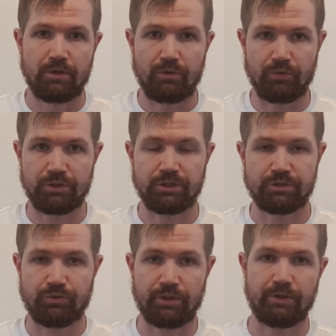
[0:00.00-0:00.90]
which is
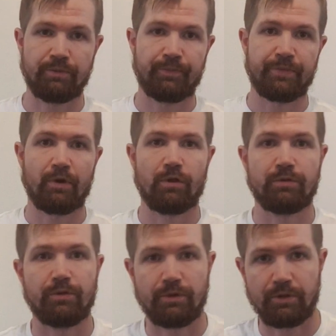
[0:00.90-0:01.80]
really
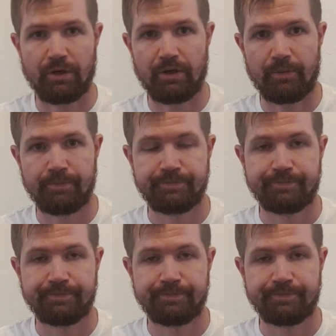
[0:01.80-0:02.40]
the